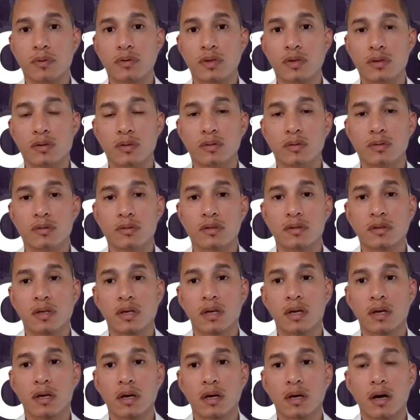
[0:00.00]
used
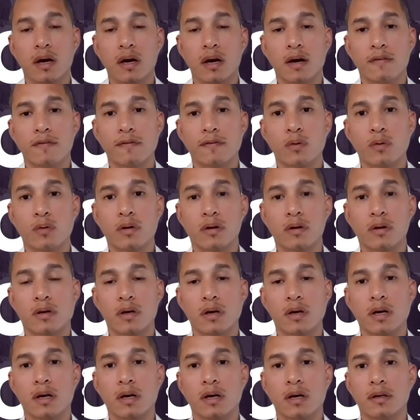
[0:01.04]
for
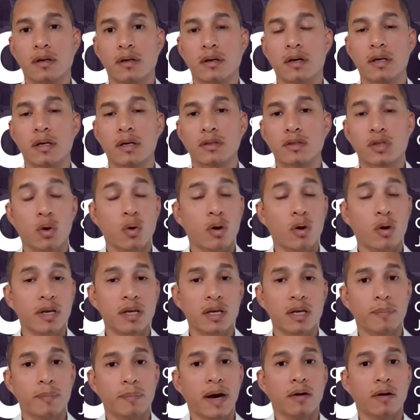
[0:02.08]

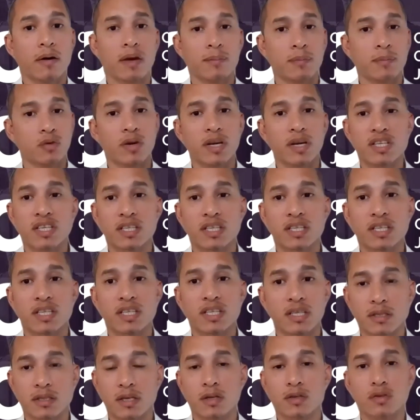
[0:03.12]
talking about immigration
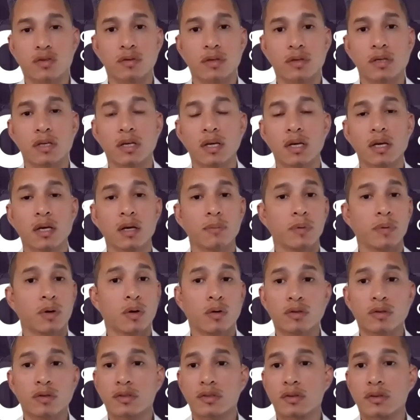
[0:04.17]
in this country,
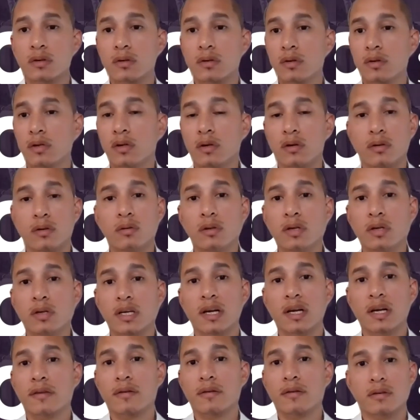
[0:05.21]
but also, you
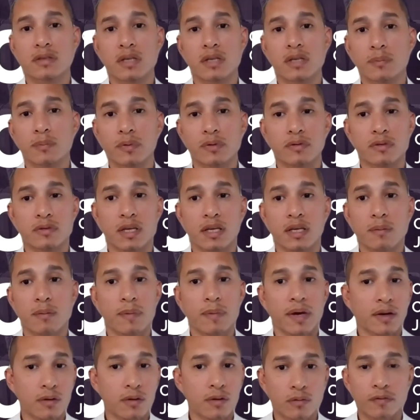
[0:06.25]
look at other examples in the
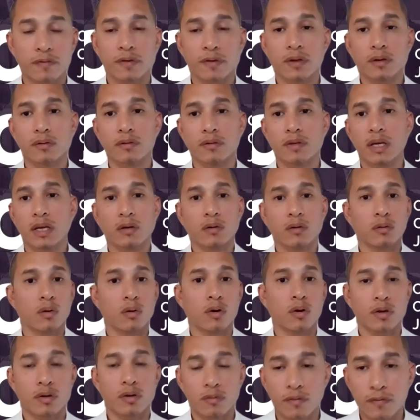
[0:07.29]
medical field, they no
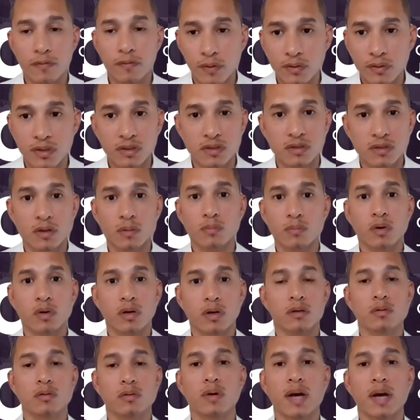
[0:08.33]
longer refer to
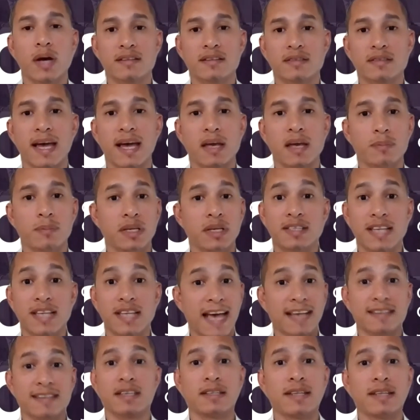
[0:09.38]
someone who has diabetes
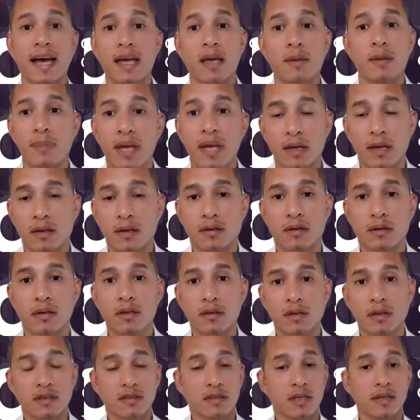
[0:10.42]
as a diabetic.
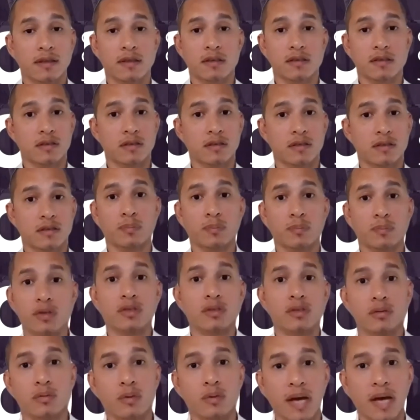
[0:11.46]
They say this is a
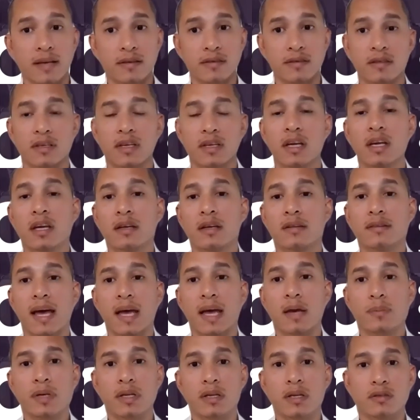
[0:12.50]
person who has
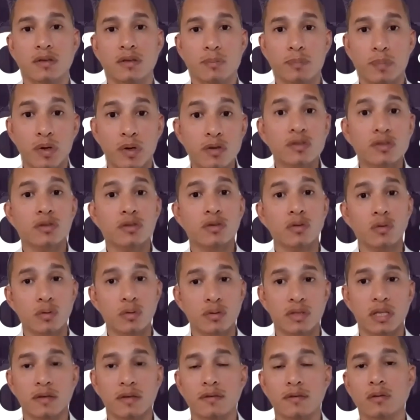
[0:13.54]
diabetes, a person who
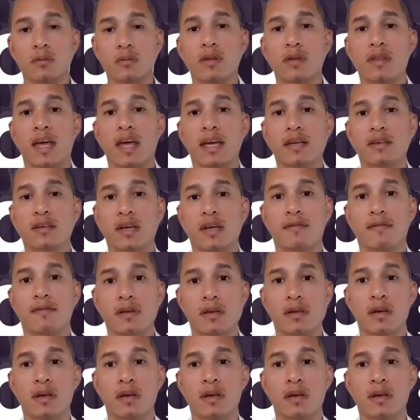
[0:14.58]
is living with HIV